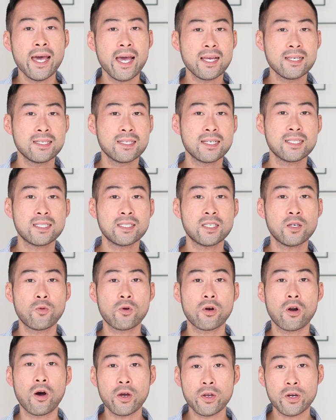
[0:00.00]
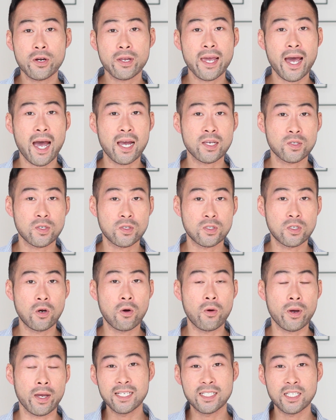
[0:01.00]
and just see where all your cash is
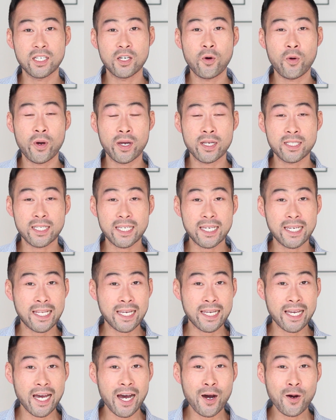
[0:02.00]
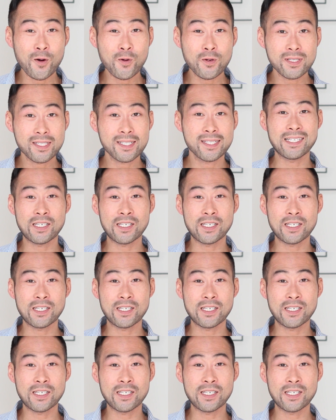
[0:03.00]
going. Is it going to eating out?